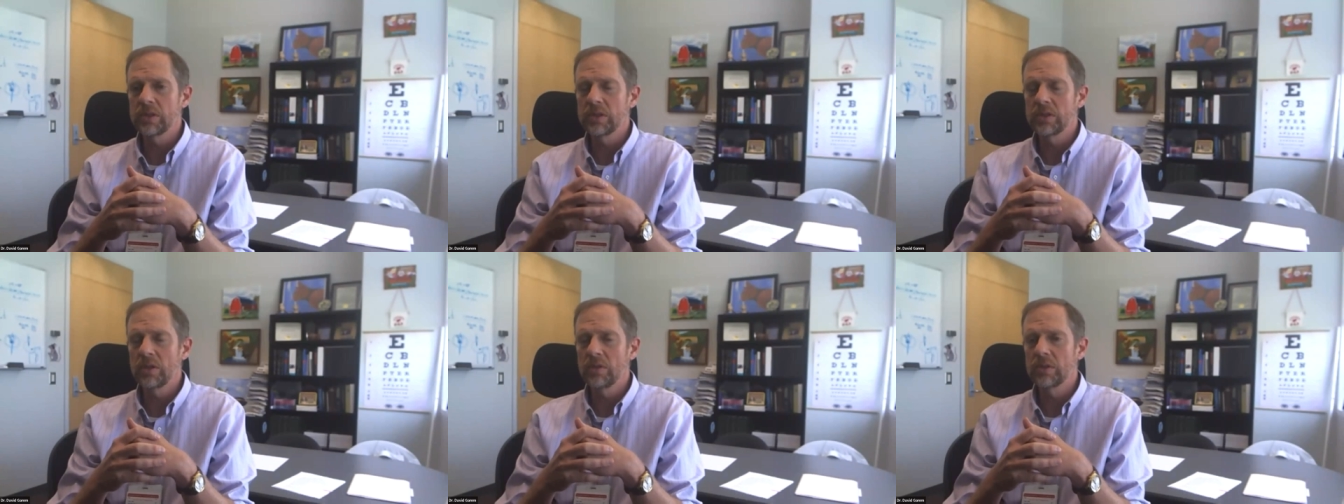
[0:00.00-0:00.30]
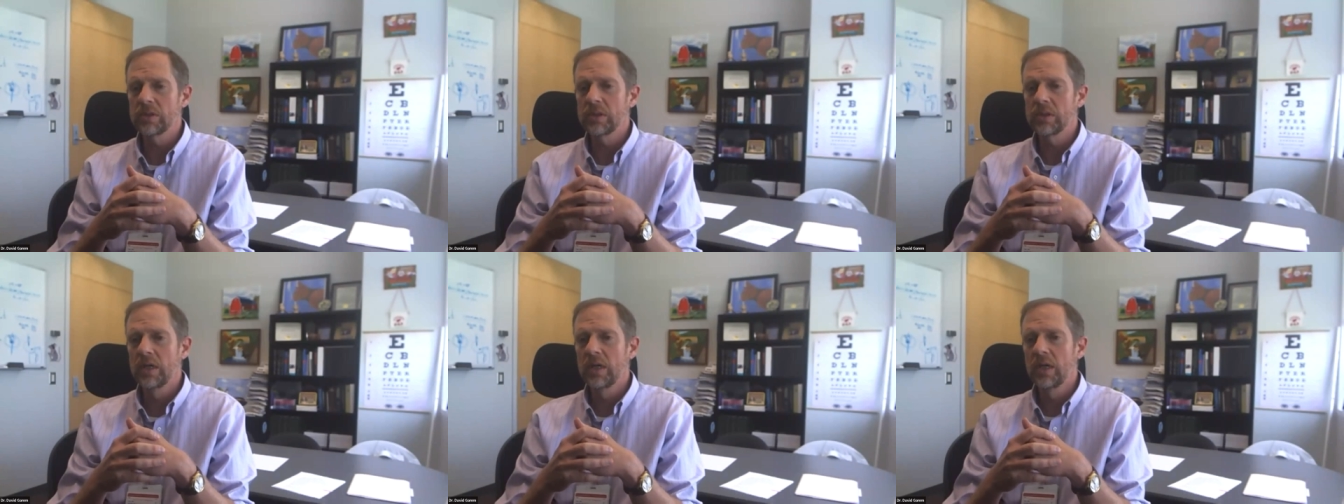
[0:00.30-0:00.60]
And so
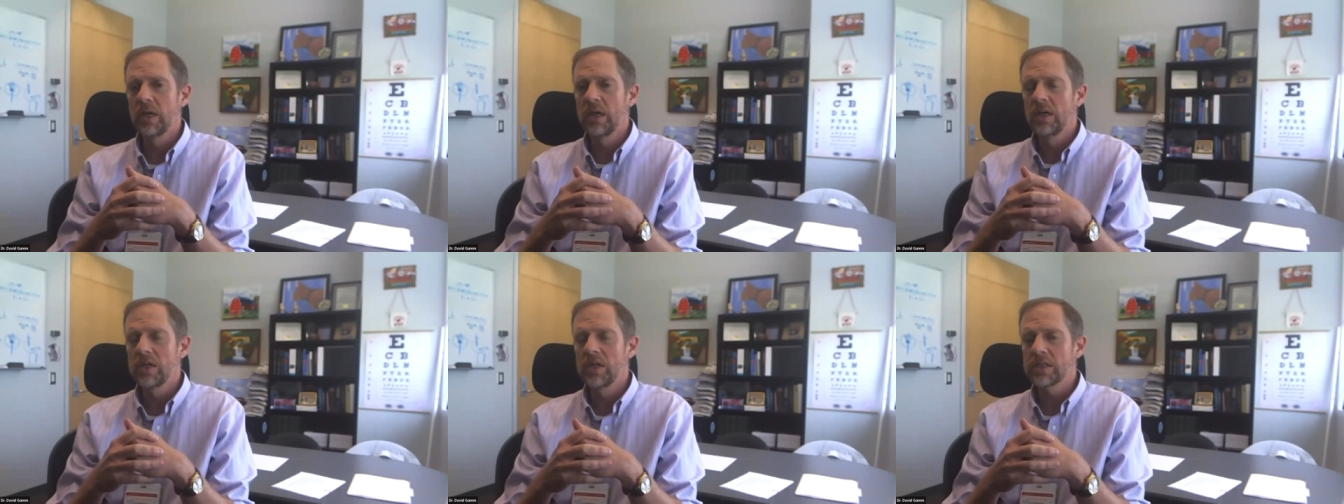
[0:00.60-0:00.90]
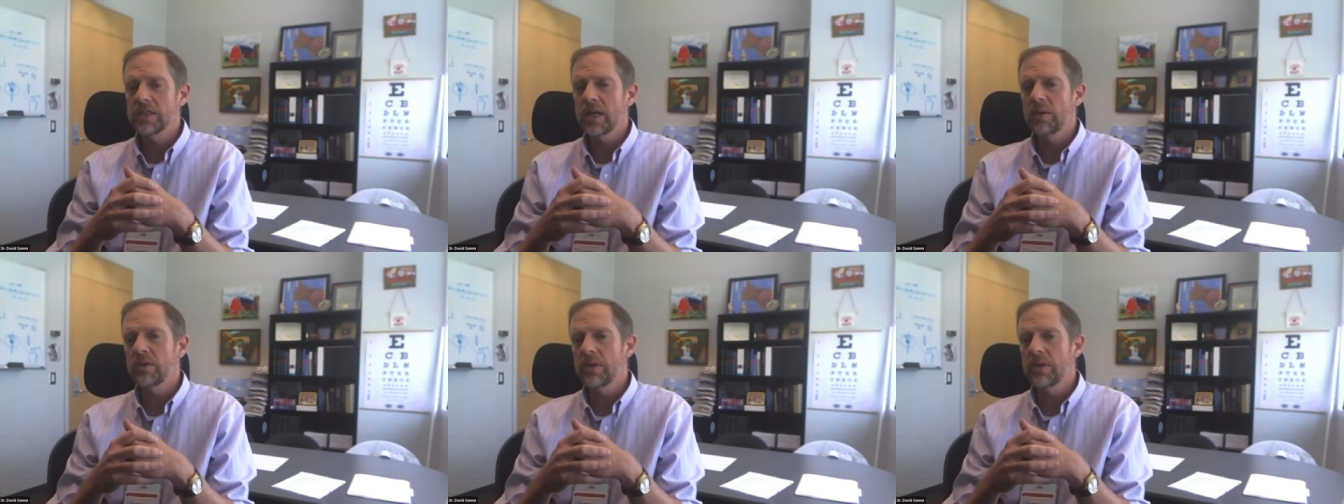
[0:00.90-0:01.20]
it's
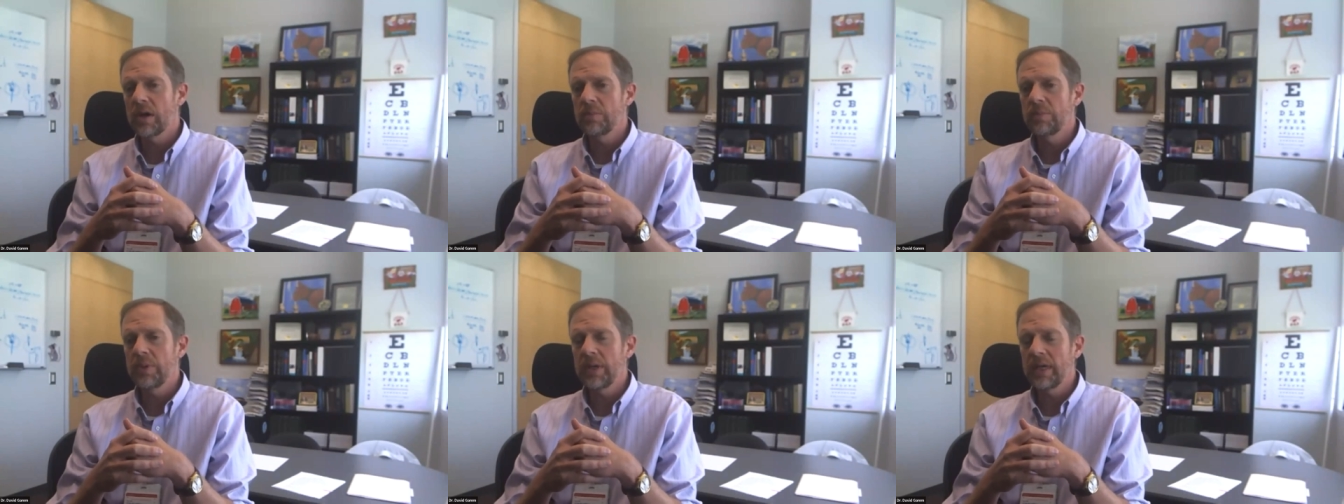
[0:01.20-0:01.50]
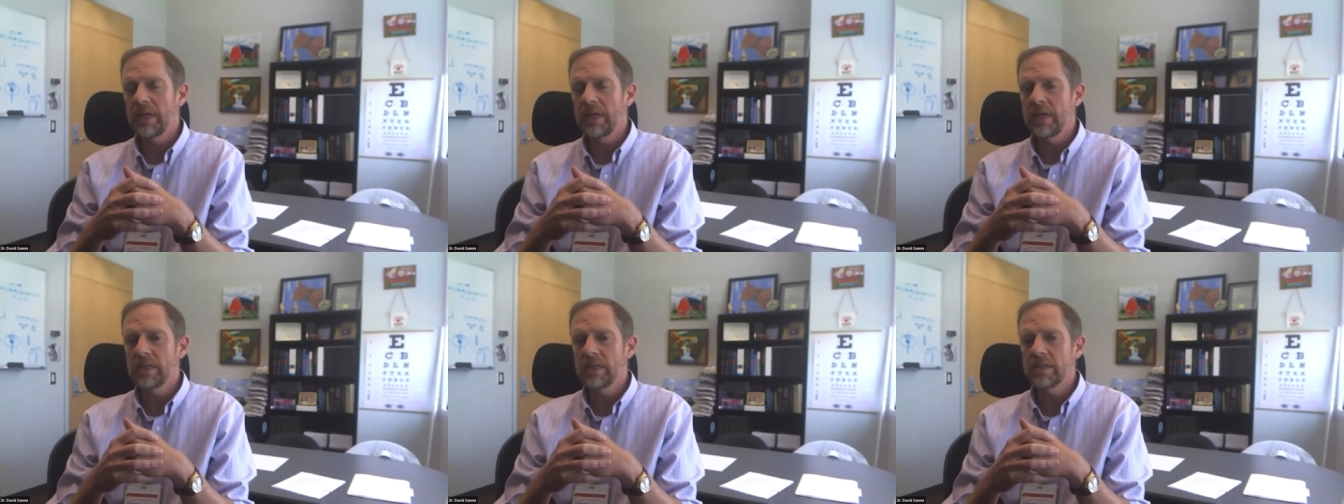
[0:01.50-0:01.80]
just like with
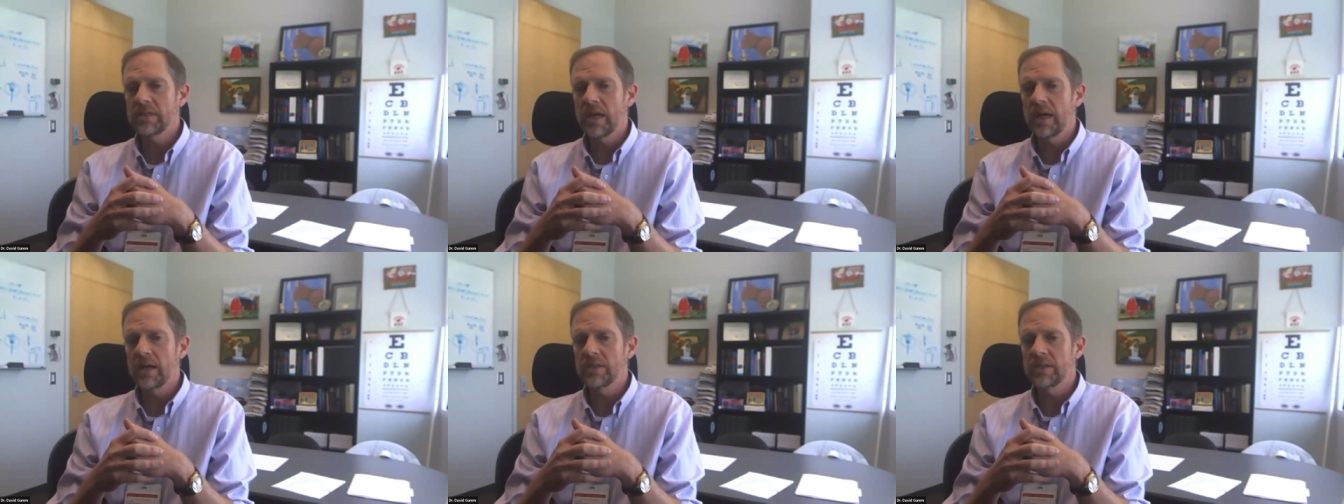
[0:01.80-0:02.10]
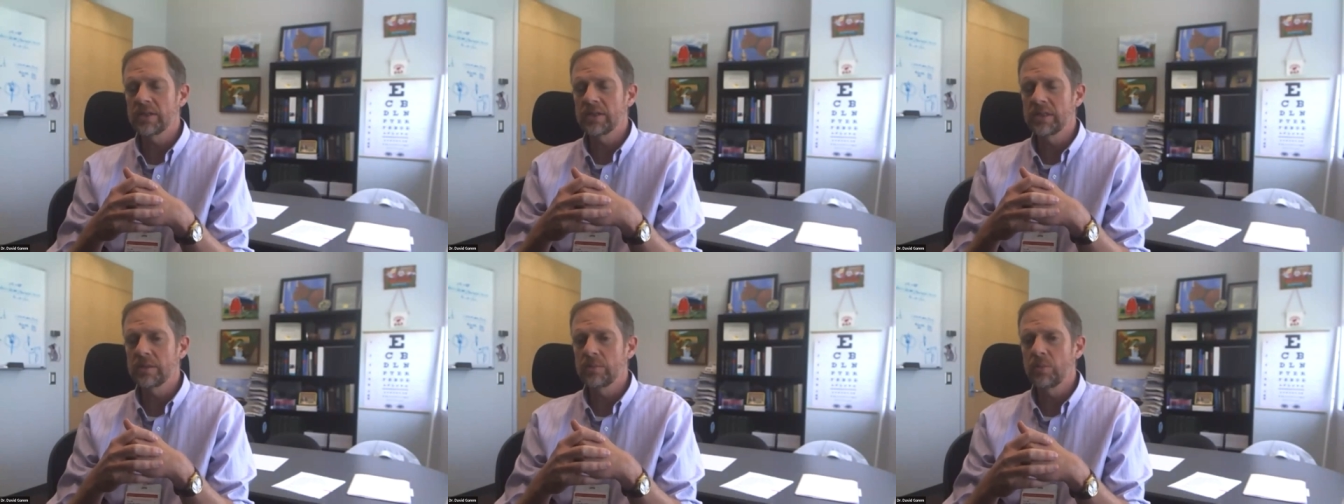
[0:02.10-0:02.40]
RPE
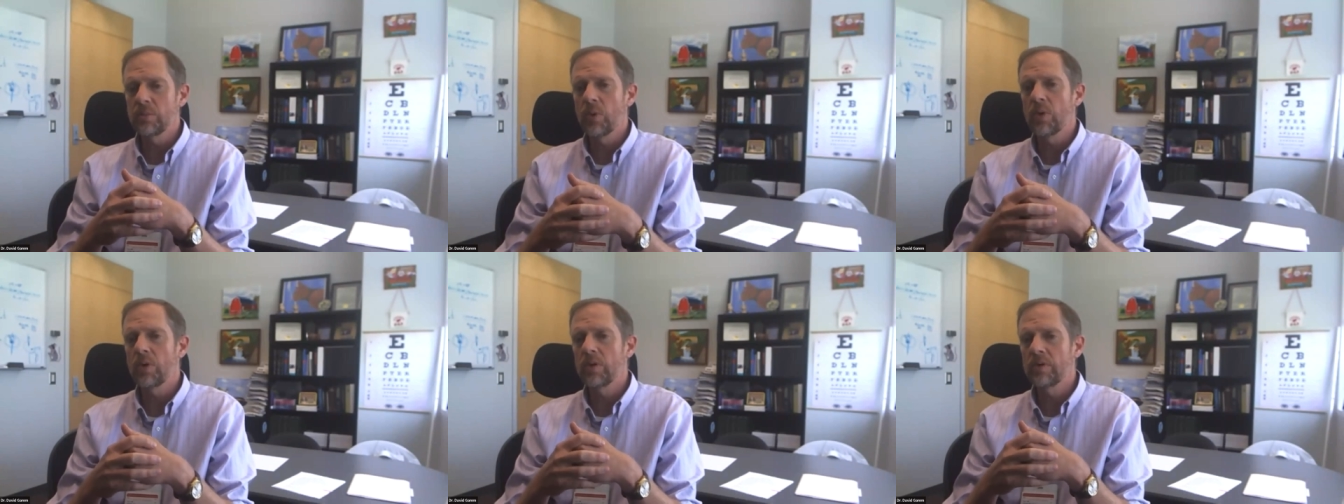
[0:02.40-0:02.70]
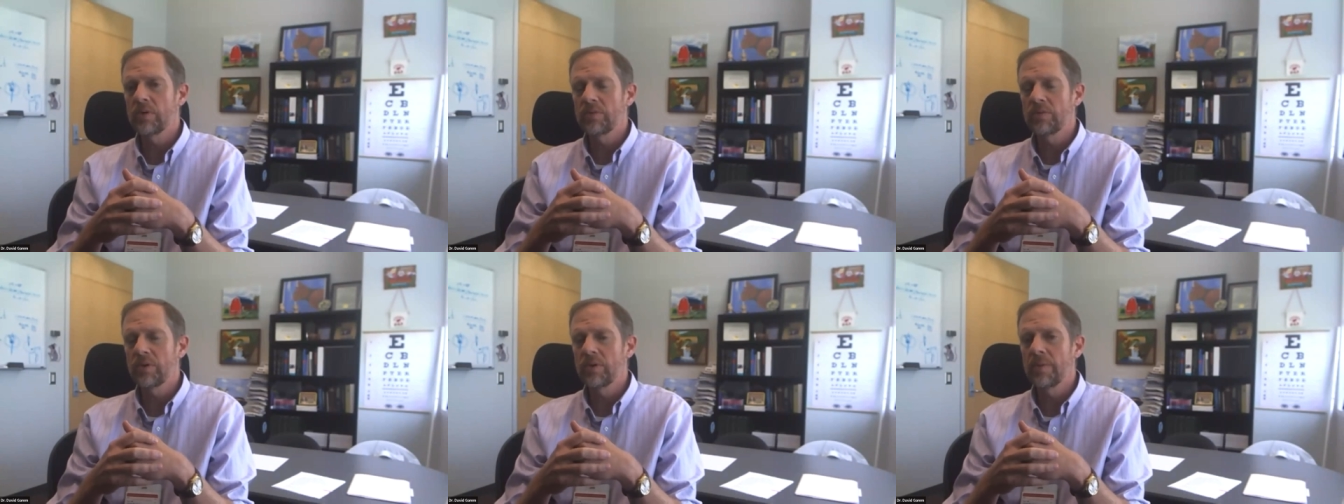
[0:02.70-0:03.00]
cells, it's
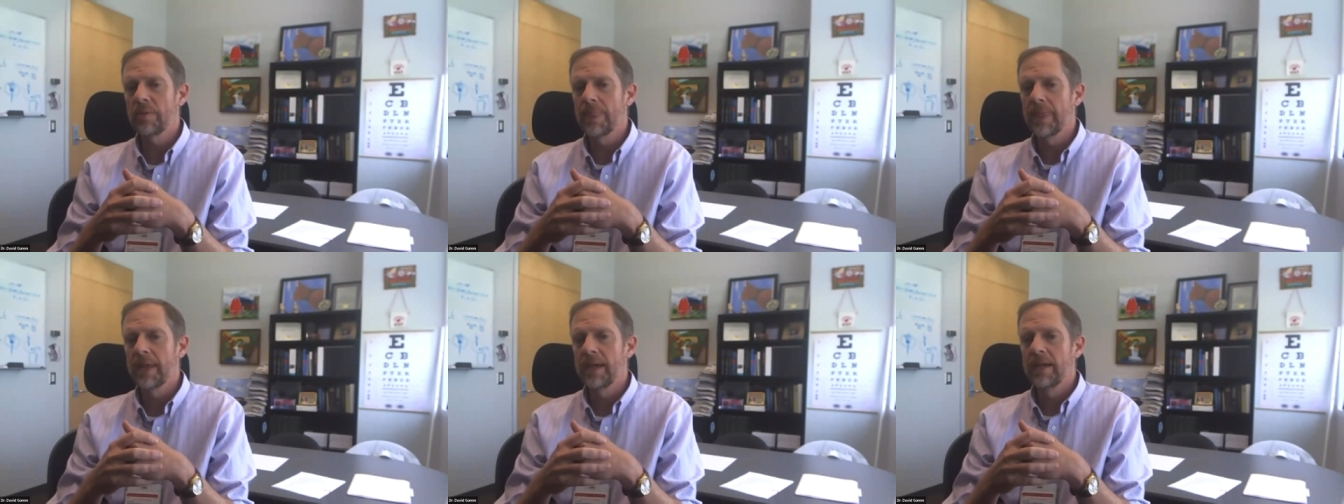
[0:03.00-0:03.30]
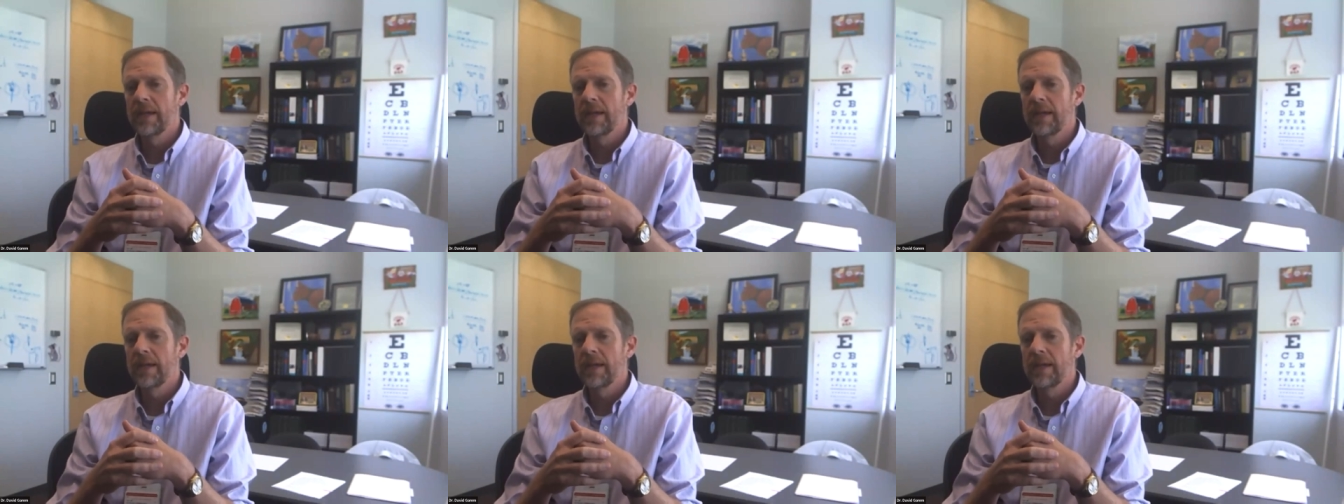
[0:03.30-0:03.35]
important for